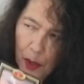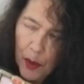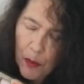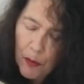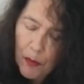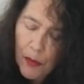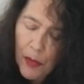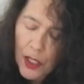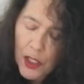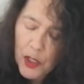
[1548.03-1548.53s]
be
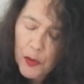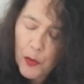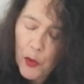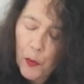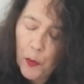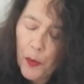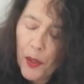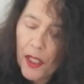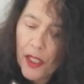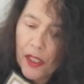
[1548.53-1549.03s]
much
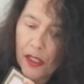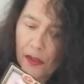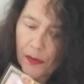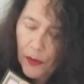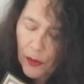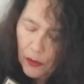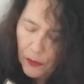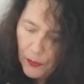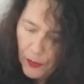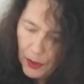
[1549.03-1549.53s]
more
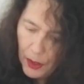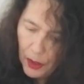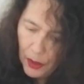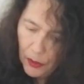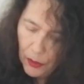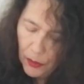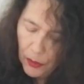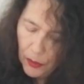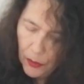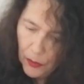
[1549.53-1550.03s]
peaceful for
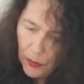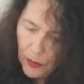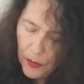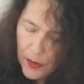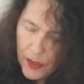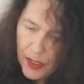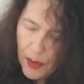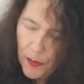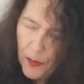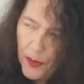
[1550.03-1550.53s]
you,
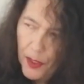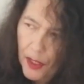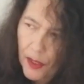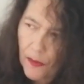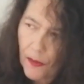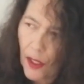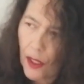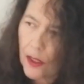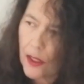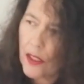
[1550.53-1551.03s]

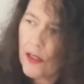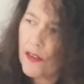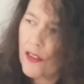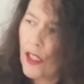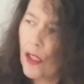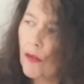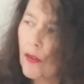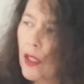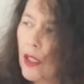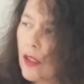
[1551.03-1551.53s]
something that is
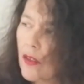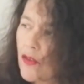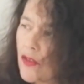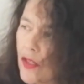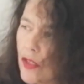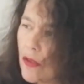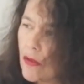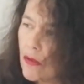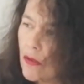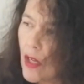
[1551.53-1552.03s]
going
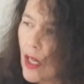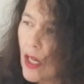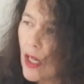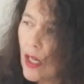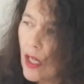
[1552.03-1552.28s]
to